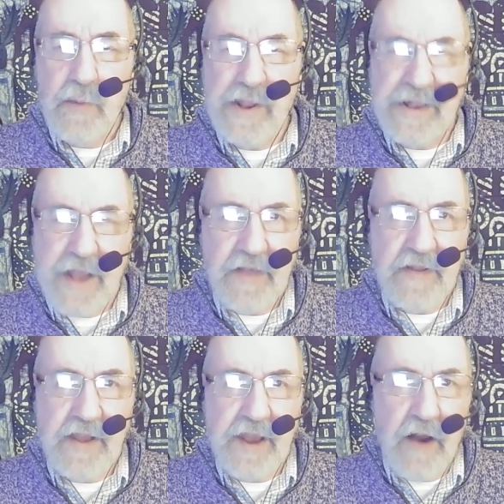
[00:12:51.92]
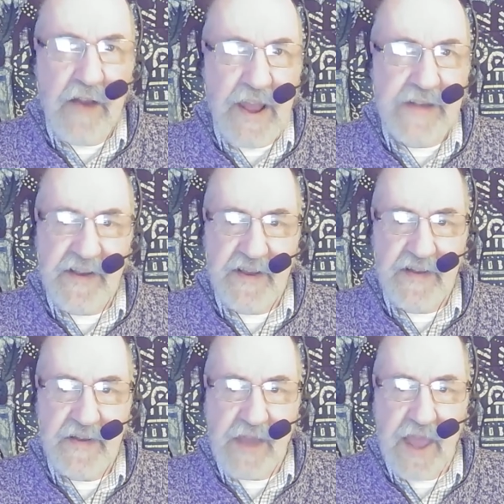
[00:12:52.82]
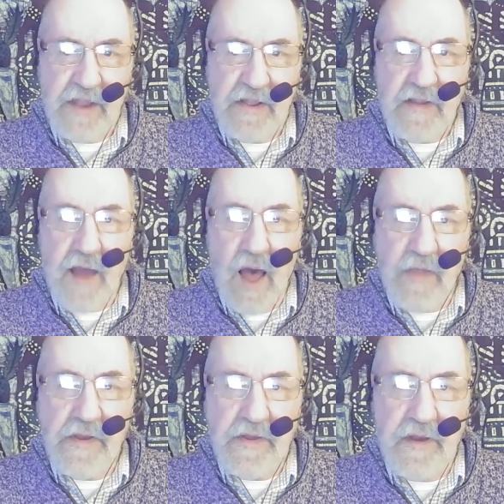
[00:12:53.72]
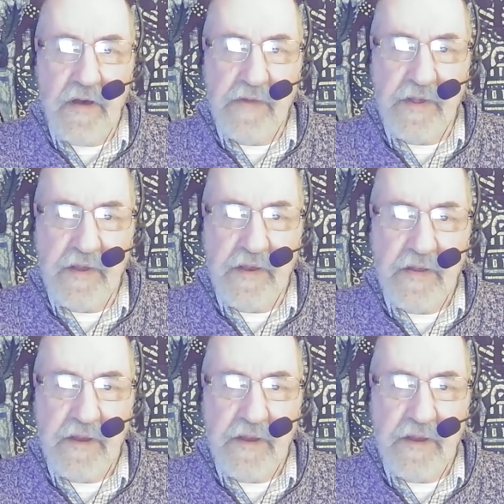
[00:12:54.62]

tested our edges against other surfaces.